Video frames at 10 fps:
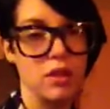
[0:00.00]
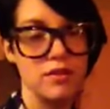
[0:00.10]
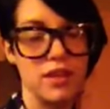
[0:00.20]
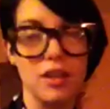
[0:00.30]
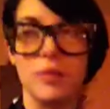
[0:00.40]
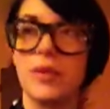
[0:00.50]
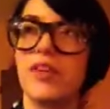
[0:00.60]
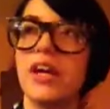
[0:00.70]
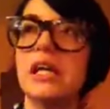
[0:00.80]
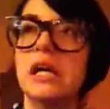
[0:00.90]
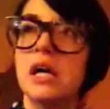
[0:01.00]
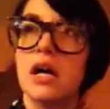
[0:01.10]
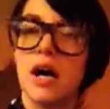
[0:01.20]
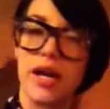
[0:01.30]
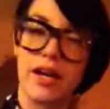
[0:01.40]
It's killing me, right?
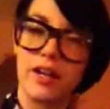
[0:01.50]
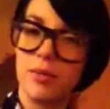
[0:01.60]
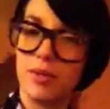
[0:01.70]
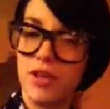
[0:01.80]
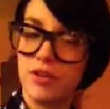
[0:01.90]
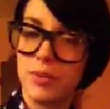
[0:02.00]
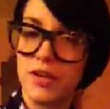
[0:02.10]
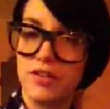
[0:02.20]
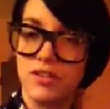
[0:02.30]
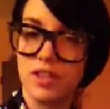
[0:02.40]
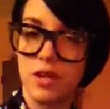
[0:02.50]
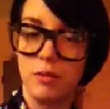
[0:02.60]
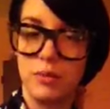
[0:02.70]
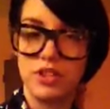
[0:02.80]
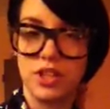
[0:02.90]
I got a couple other pairs that I will
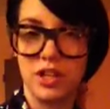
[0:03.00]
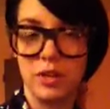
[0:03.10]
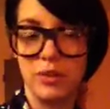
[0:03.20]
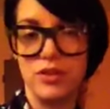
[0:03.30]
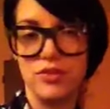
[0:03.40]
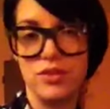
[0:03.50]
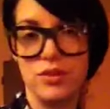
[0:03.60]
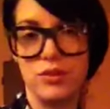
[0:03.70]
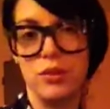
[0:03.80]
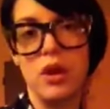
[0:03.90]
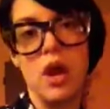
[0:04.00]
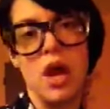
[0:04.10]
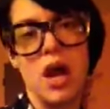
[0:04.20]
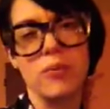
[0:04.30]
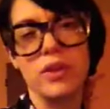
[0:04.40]
be sharing with you soon.
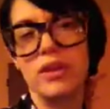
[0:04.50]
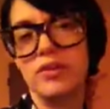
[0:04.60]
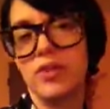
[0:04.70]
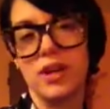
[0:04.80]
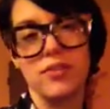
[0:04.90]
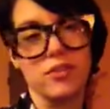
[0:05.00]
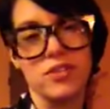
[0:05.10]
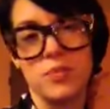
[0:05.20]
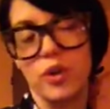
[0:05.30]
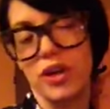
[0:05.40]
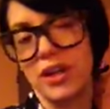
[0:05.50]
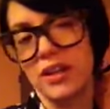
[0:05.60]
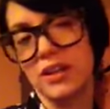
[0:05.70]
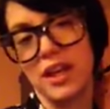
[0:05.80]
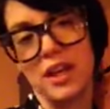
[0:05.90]
I'm really ready for spring.
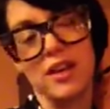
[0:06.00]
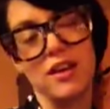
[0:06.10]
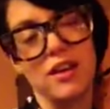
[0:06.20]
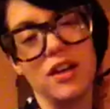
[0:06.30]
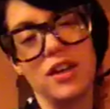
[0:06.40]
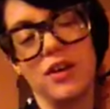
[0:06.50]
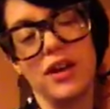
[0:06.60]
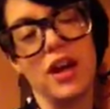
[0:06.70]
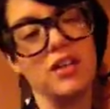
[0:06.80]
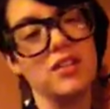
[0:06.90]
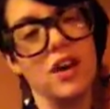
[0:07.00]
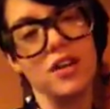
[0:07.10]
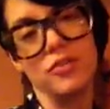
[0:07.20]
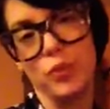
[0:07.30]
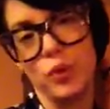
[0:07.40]
I got a ton
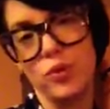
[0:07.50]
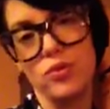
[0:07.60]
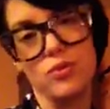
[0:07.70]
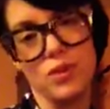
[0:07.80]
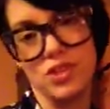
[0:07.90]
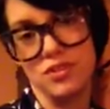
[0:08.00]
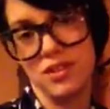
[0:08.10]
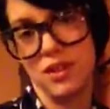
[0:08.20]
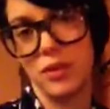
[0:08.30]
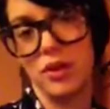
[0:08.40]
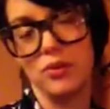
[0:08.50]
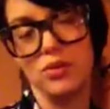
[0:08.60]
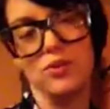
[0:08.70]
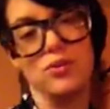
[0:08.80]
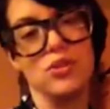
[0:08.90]
of boots, which is like my
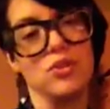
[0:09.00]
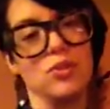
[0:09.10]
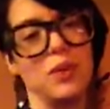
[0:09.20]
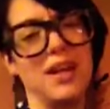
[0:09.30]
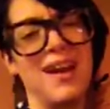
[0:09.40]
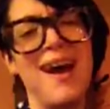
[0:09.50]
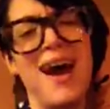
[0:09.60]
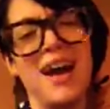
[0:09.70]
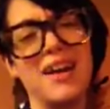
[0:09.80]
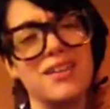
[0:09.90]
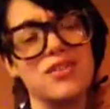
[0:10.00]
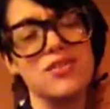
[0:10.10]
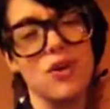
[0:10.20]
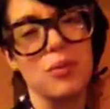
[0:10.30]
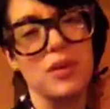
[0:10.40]
go-to shoe, but I got
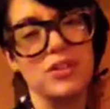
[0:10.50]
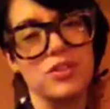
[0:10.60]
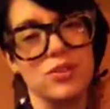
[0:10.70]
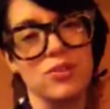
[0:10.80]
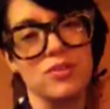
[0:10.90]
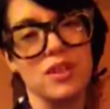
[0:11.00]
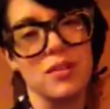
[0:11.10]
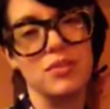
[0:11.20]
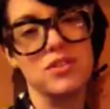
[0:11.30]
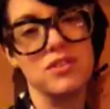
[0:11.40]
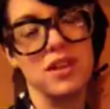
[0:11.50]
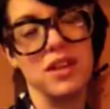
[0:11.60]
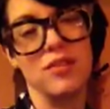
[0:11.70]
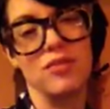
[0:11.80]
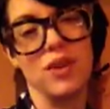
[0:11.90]
so many shoes that I'm just
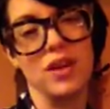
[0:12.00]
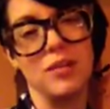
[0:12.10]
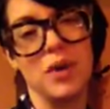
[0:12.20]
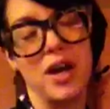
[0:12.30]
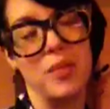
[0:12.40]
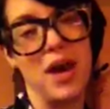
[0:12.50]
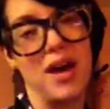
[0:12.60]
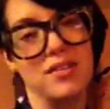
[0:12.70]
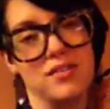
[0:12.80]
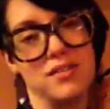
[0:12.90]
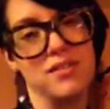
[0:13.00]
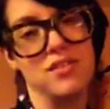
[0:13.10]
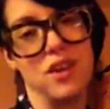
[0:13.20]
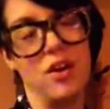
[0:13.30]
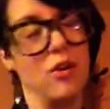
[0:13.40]
like ready to bypass the
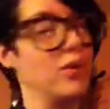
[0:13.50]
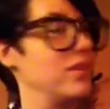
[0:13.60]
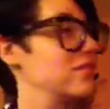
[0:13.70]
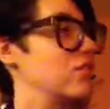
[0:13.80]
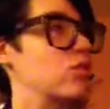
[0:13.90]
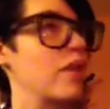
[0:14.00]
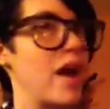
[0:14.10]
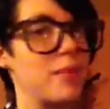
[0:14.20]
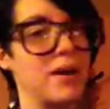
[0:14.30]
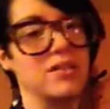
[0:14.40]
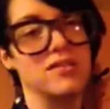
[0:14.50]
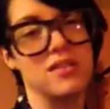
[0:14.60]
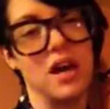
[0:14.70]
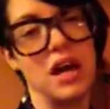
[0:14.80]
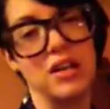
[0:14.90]
snow and this crap
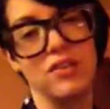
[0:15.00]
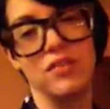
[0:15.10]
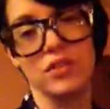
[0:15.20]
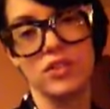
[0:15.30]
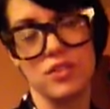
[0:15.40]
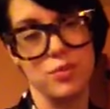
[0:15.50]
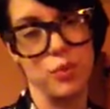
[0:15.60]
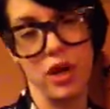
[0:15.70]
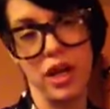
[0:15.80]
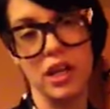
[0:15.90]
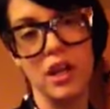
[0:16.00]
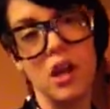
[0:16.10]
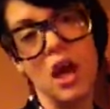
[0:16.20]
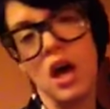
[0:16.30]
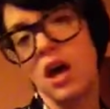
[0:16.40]
outside for just spring.
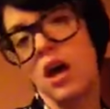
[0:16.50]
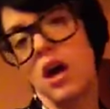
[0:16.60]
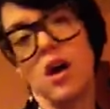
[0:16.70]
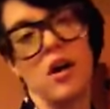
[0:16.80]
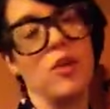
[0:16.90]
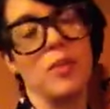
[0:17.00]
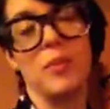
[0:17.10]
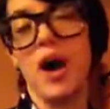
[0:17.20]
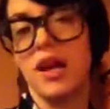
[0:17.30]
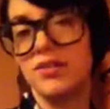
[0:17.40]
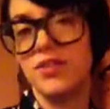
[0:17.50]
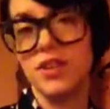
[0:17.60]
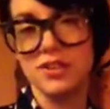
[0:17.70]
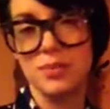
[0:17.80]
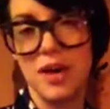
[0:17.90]
I hope my body
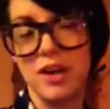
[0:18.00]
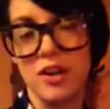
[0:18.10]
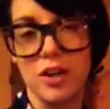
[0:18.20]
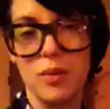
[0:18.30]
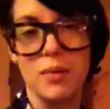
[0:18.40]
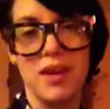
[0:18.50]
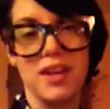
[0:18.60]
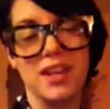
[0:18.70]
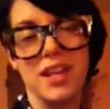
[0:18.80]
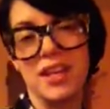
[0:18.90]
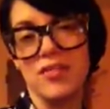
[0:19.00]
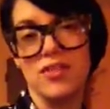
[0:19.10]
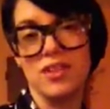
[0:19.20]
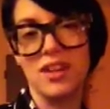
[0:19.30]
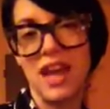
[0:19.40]
feels better. Maybe I can like get
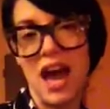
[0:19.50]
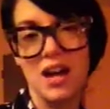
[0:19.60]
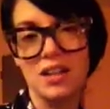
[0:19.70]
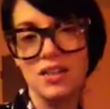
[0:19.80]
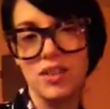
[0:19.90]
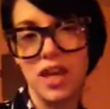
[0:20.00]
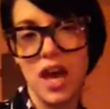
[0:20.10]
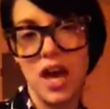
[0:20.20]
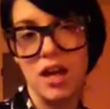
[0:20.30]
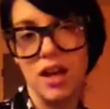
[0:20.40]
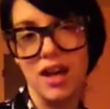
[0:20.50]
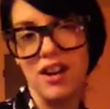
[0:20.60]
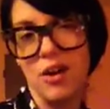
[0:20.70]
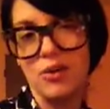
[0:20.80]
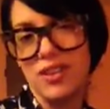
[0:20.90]
physically active again. I don't
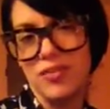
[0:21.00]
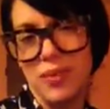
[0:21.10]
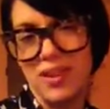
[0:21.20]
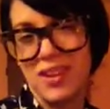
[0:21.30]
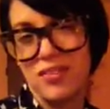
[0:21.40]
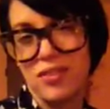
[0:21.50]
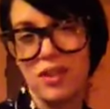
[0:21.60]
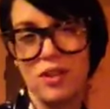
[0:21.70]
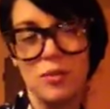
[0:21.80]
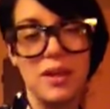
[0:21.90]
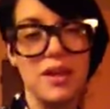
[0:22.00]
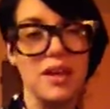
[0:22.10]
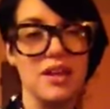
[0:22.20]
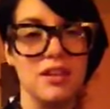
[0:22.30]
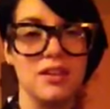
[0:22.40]
know, live my life a little
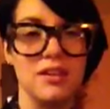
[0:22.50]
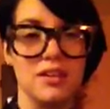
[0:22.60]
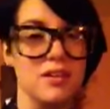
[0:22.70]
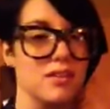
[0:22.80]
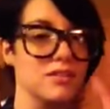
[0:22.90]
bit and